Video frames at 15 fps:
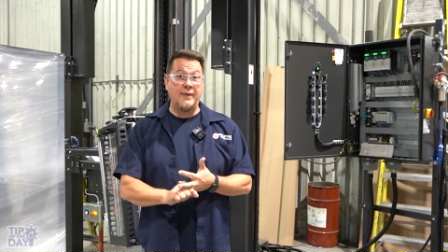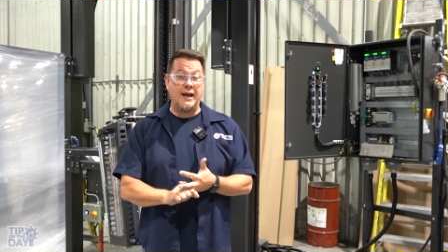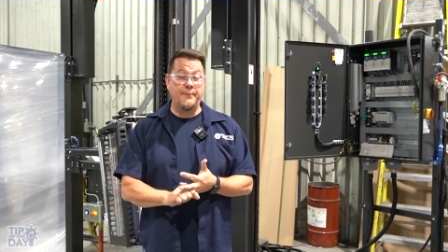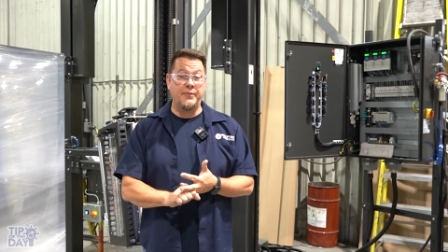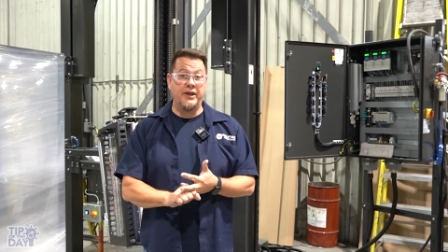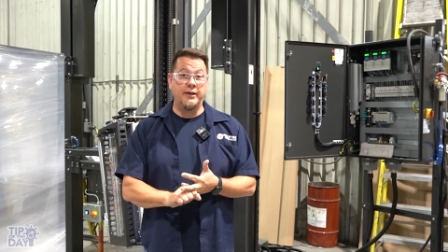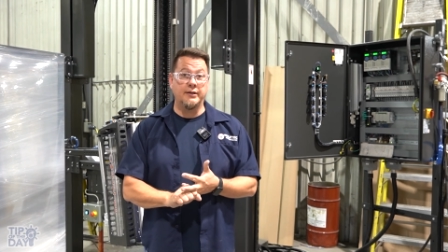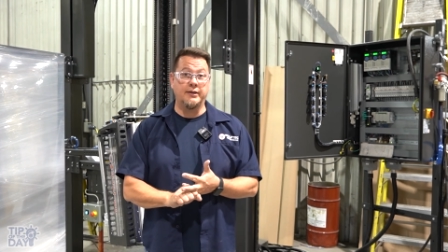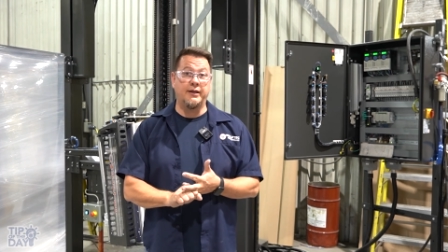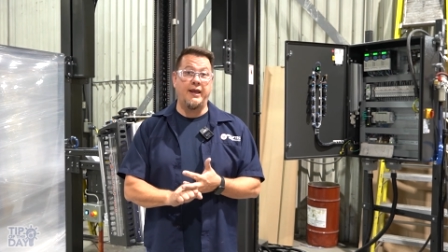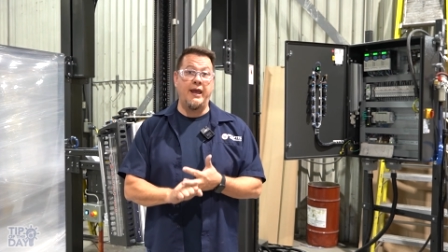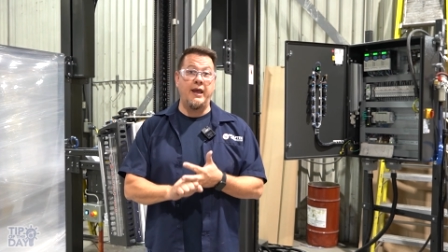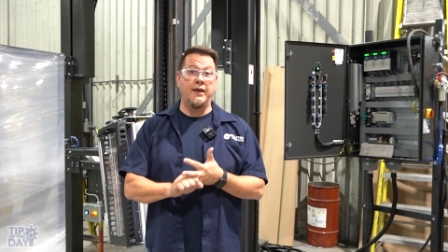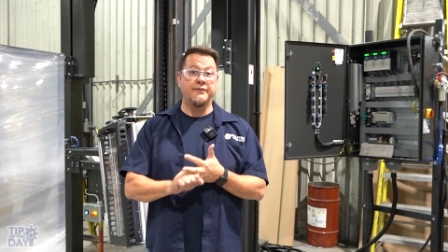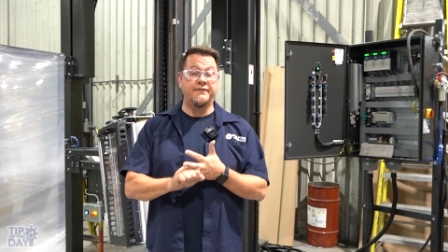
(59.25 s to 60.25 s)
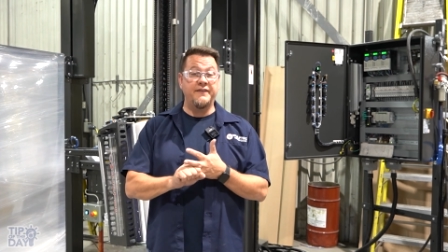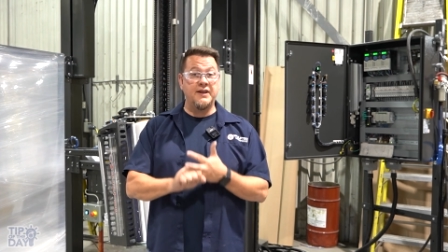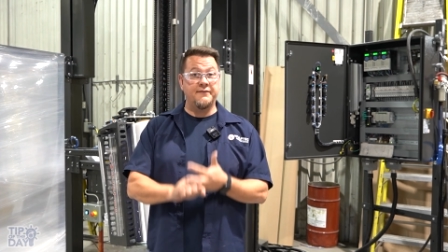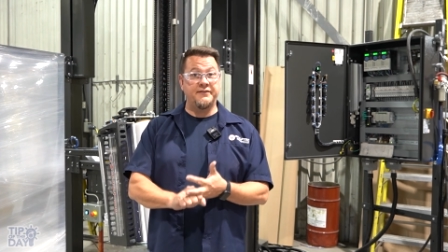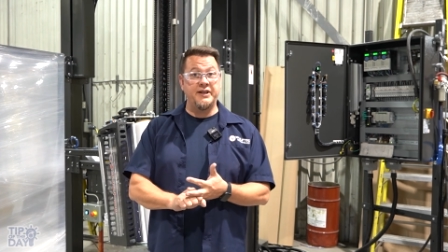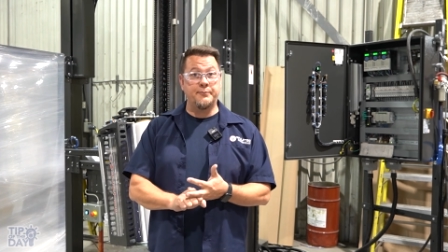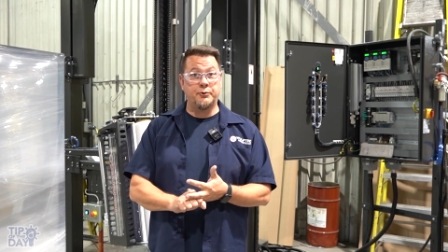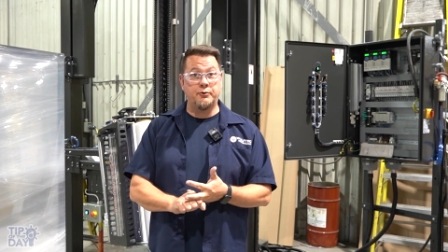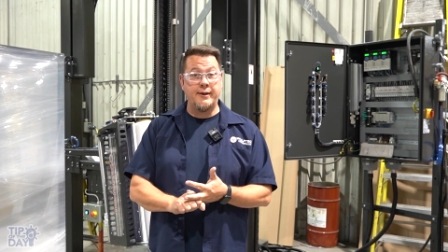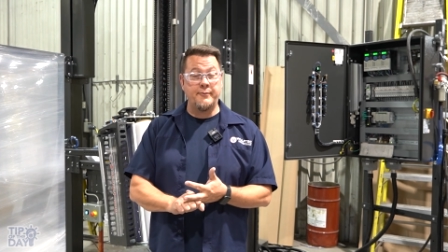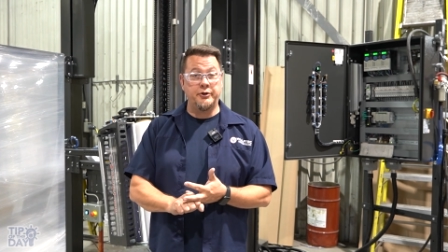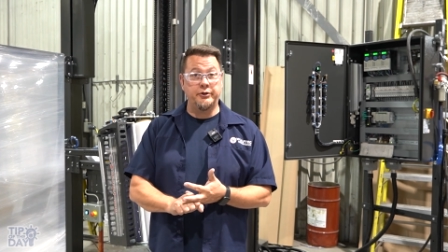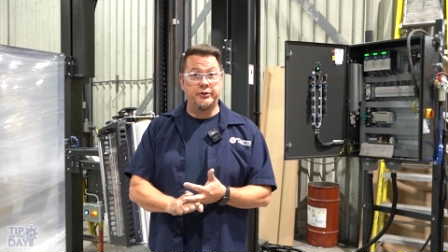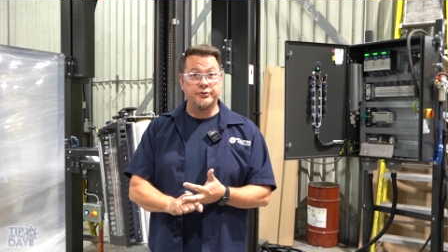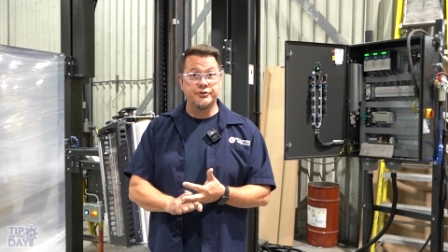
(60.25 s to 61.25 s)
mapping and VFD
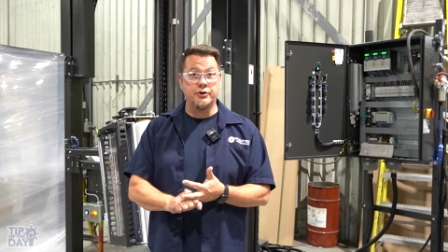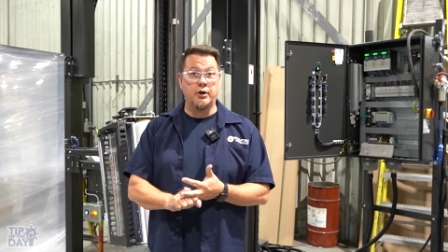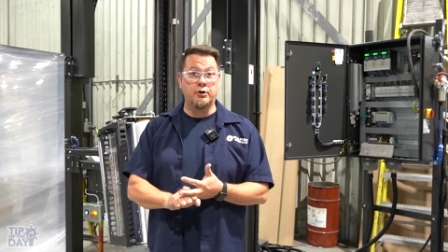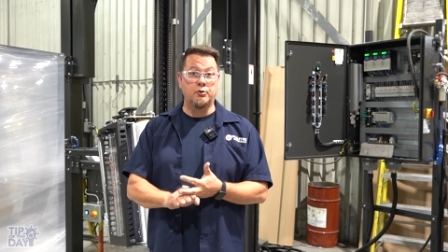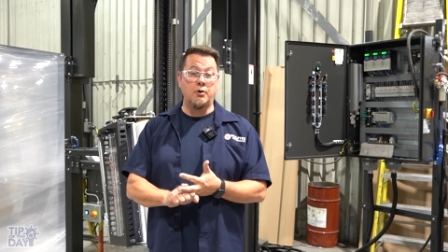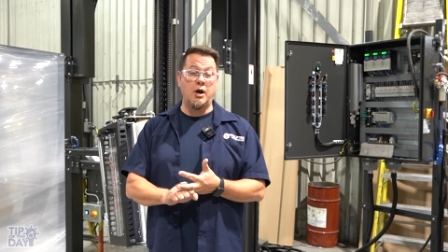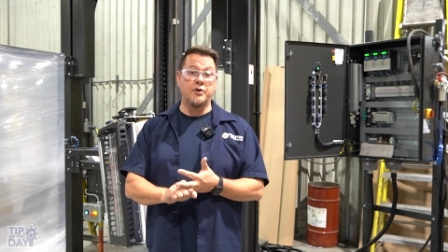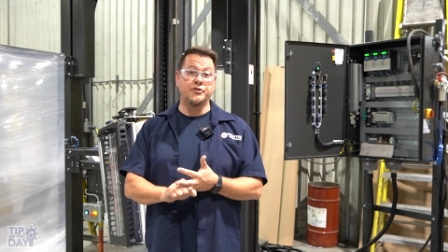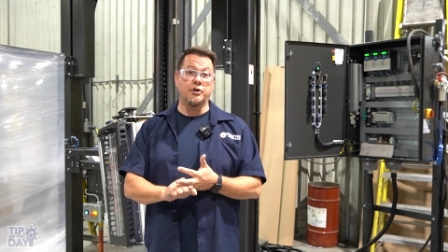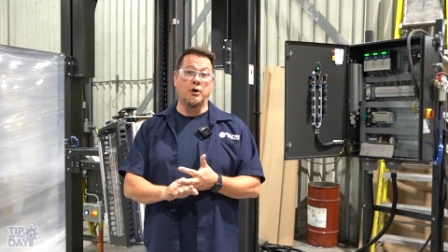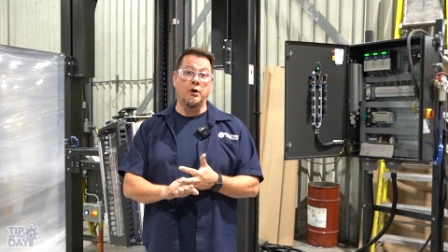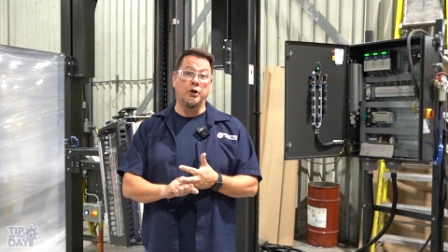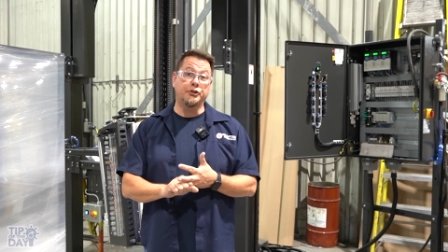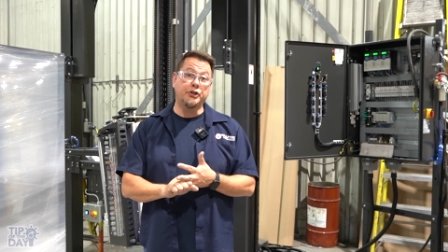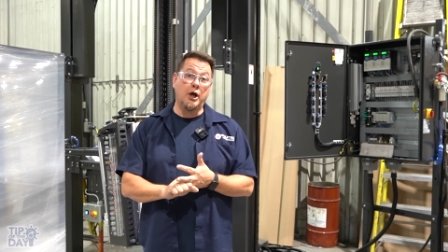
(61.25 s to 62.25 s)
parameters across our